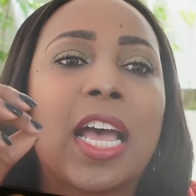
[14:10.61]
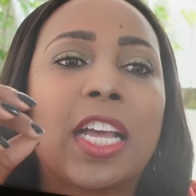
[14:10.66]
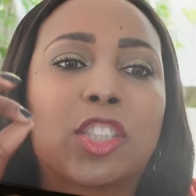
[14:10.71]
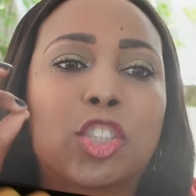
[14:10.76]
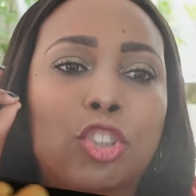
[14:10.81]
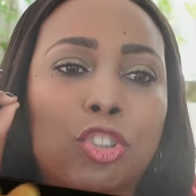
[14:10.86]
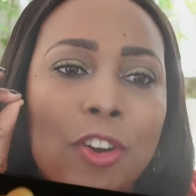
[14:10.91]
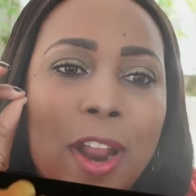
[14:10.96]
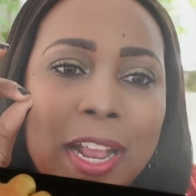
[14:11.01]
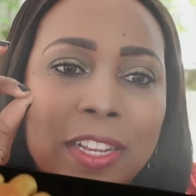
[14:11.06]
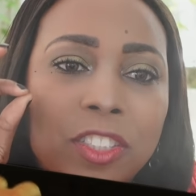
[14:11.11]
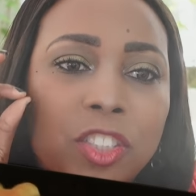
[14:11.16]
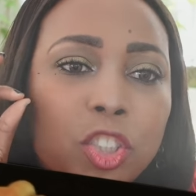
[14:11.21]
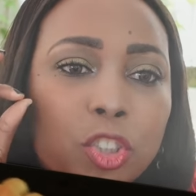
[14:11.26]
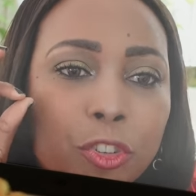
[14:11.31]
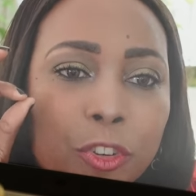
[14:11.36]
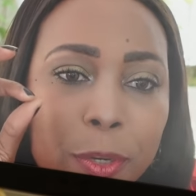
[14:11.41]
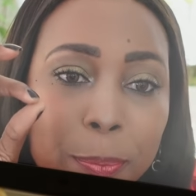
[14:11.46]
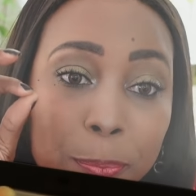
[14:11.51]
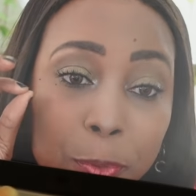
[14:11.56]
a
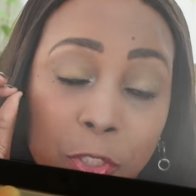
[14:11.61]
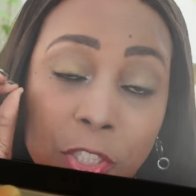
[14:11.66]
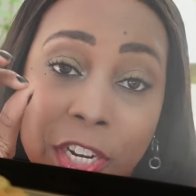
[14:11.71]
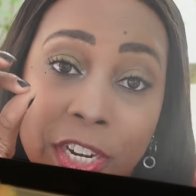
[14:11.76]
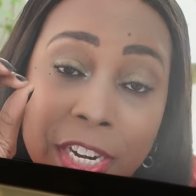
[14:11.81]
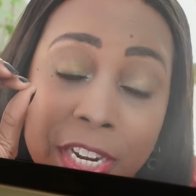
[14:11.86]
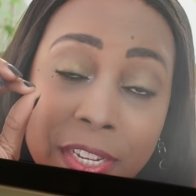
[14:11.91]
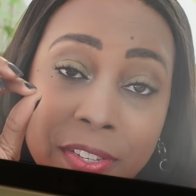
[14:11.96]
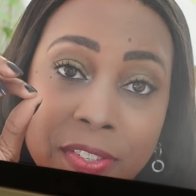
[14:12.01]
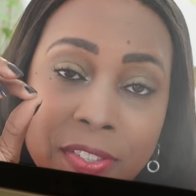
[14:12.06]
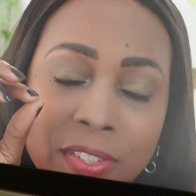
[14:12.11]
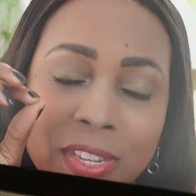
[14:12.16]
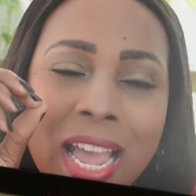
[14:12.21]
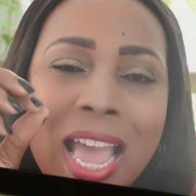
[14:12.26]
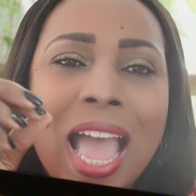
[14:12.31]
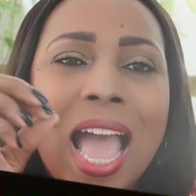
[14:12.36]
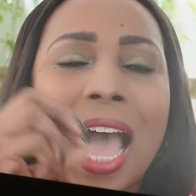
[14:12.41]
transcriptionist,